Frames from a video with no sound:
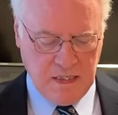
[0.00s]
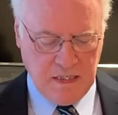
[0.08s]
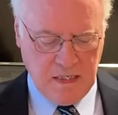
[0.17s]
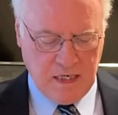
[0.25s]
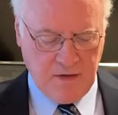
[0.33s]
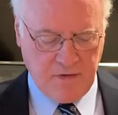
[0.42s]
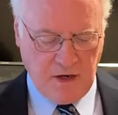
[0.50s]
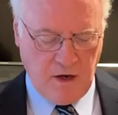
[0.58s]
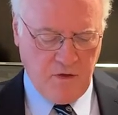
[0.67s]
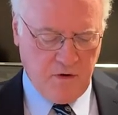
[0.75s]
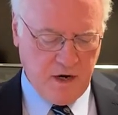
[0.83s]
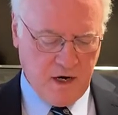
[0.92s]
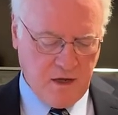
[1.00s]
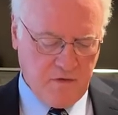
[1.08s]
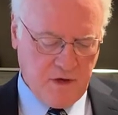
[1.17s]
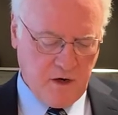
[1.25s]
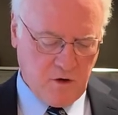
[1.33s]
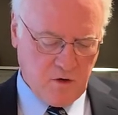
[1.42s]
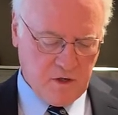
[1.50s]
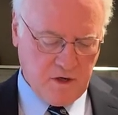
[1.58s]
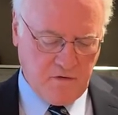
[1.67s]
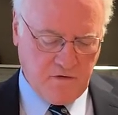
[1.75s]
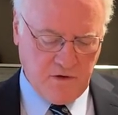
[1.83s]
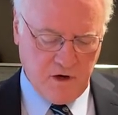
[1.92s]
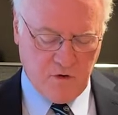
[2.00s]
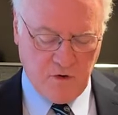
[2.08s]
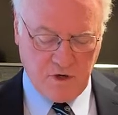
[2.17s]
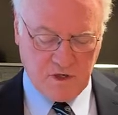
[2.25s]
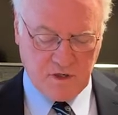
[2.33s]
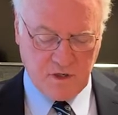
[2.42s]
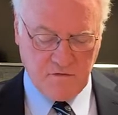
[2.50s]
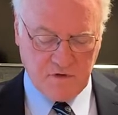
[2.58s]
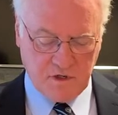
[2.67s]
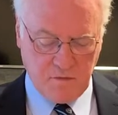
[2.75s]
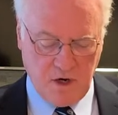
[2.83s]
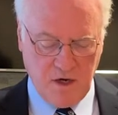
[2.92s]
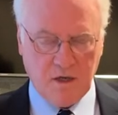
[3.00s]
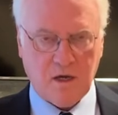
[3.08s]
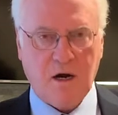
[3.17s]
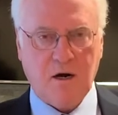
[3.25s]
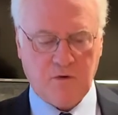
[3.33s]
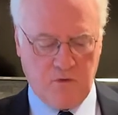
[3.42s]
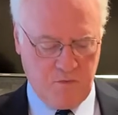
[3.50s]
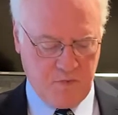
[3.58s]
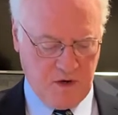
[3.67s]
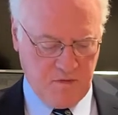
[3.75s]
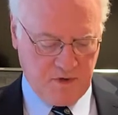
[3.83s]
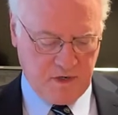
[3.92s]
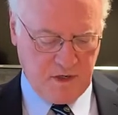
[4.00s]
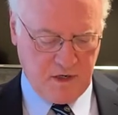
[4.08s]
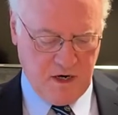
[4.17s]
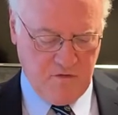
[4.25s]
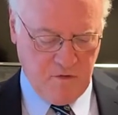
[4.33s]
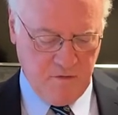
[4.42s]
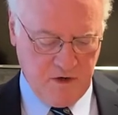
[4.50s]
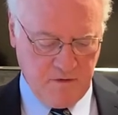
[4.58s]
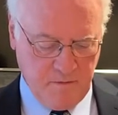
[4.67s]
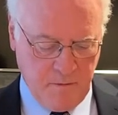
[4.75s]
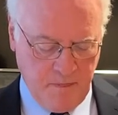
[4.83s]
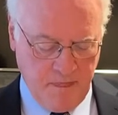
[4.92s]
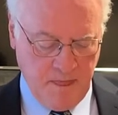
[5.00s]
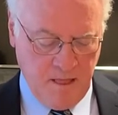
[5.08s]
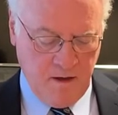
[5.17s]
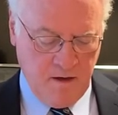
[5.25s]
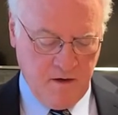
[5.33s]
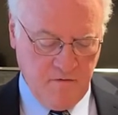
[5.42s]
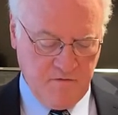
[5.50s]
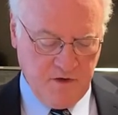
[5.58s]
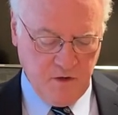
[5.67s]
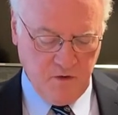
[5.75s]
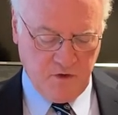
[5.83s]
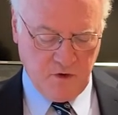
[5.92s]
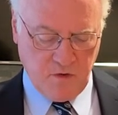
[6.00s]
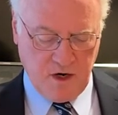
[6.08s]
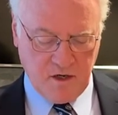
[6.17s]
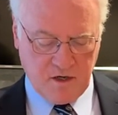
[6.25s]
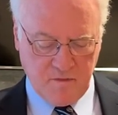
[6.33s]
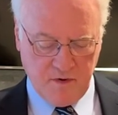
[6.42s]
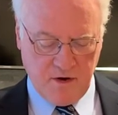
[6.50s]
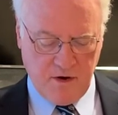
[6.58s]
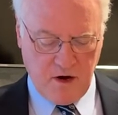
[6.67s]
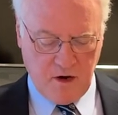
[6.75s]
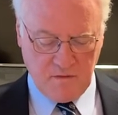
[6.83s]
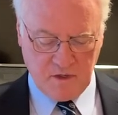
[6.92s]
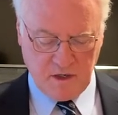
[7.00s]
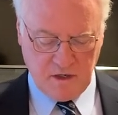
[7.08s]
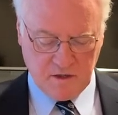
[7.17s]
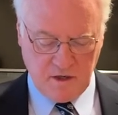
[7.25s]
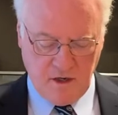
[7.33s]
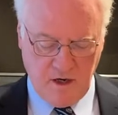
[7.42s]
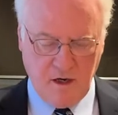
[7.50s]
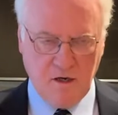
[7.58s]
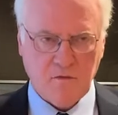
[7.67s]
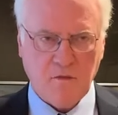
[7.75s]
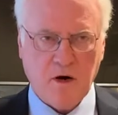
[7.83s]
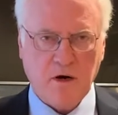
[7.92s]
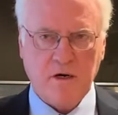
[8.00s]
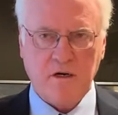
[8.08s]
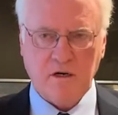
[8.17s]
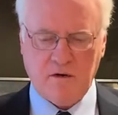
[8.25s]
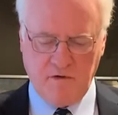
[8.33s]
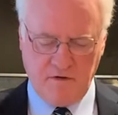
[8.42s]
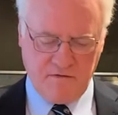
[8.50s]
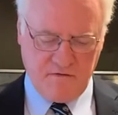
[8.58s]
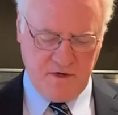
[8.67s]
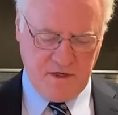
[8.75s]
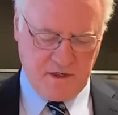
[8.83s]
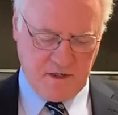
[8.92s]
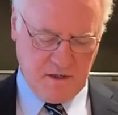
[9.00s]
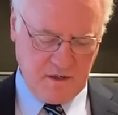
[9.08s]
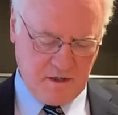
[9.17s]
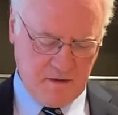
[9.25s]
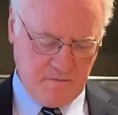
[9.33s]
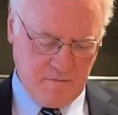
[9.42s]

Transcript: On the other hand, the early theorists of small r Republican government viewed the right to bear arms as the hallmark of a free citizen.